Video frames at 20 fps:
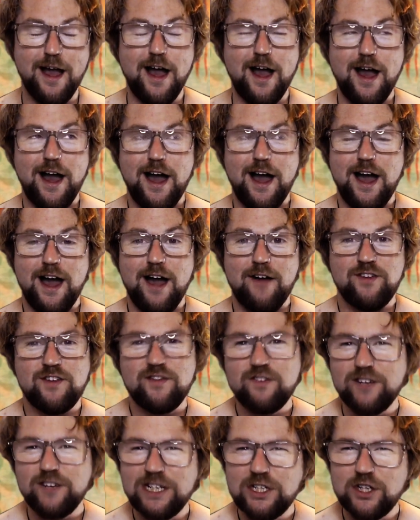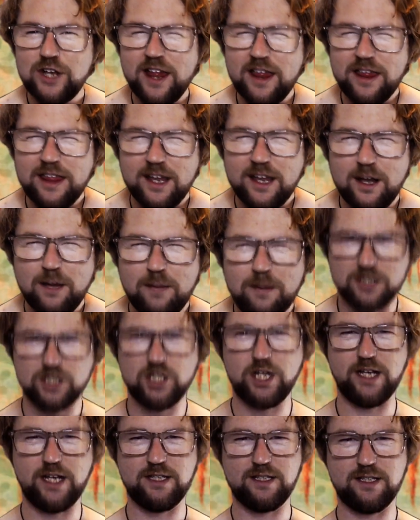I've never really done anything on my
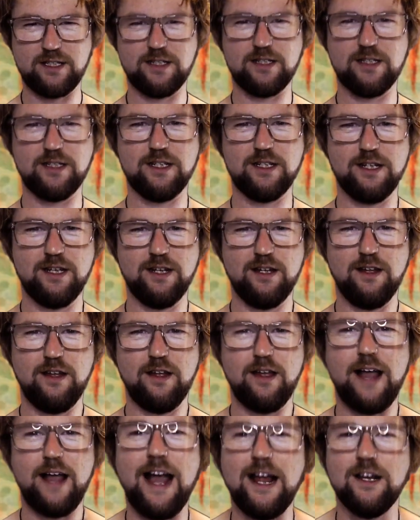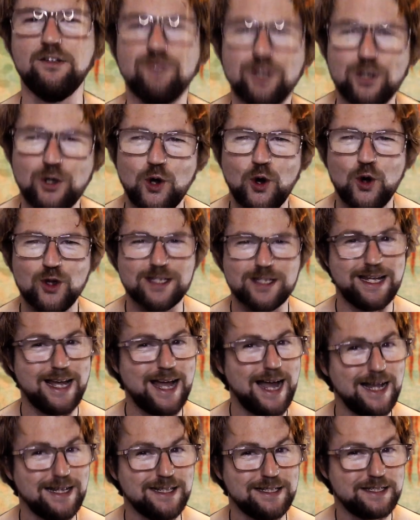chest and recorded it
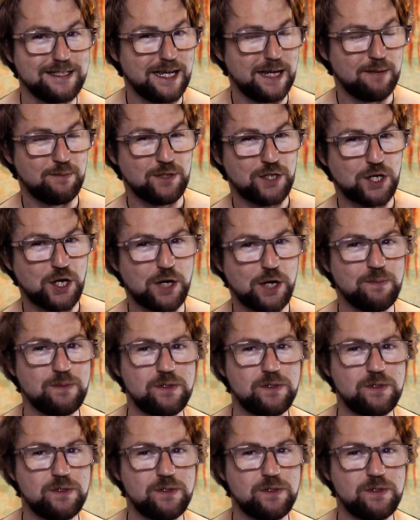at the same time.